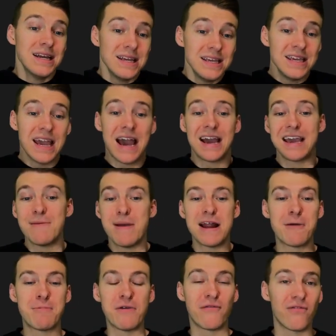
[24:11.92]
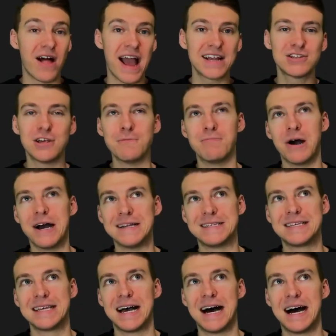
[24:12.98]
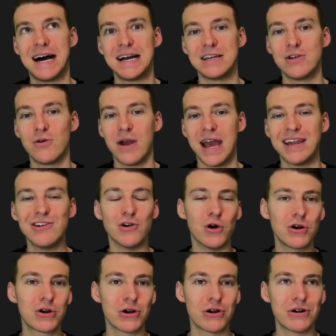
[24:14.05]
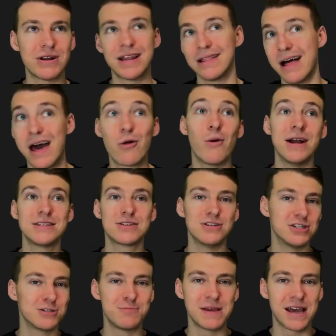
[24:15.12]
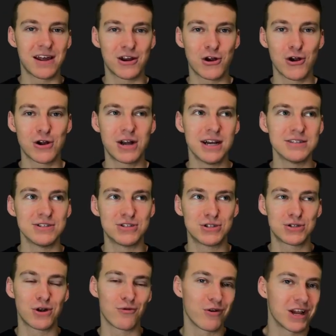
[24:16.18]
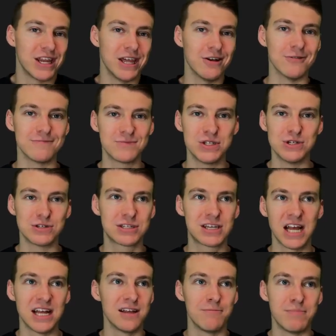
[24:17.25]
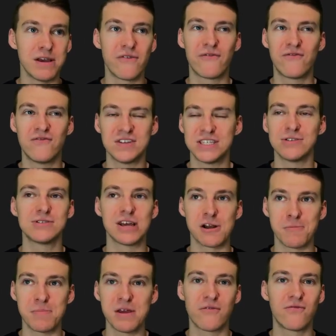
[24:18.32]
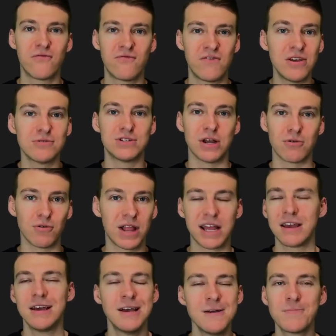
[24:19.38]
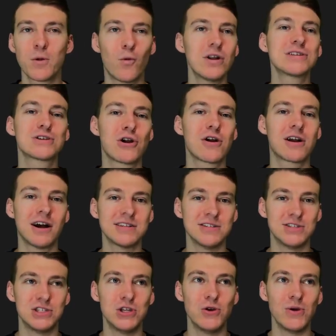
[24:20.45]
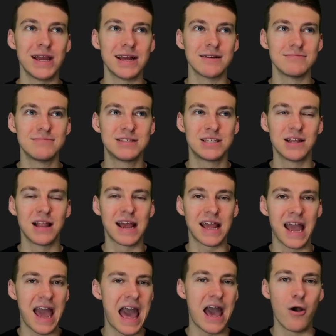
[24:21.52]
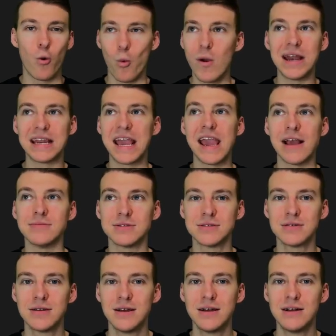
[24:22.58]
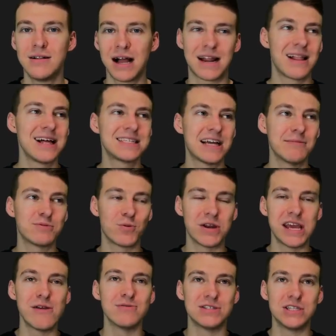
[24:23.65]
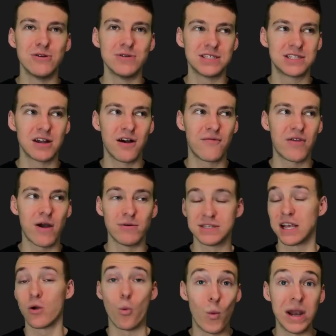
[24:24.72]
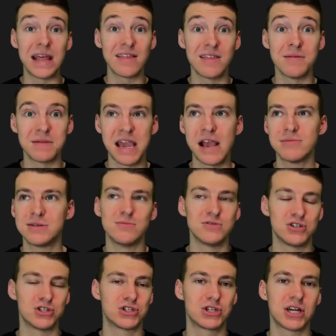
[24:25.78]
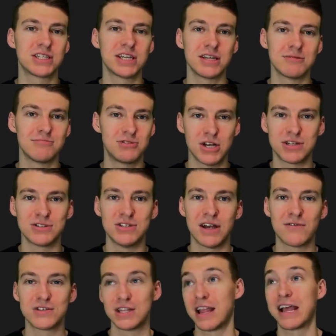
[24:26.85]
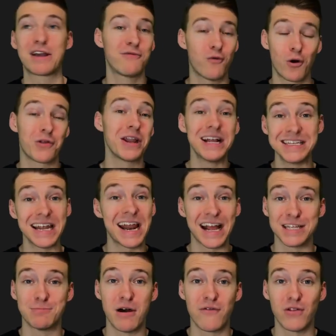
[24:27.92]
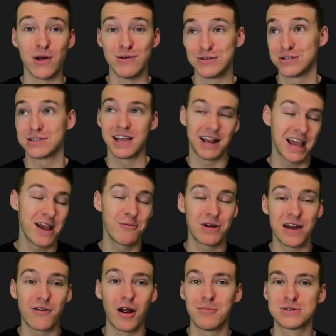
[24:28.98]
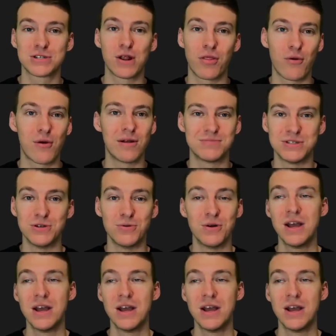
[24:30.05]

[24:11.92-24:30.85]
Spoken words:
Yeah, he may not be flashy, but Hendon Hooker in a lot of ways could just be kind of Kirk Cousins just on a rookie deal. Just gotta be a facilitator, be a field general. Like, what is Kirk Cousins doing to win games? Like a lot of times when he was doing stuff that was like winning them games, it was just trusting Justin Jefferson, like 4th and 18 against Buffalo. It's just like, hey, whatever, I'm just going to throw it up to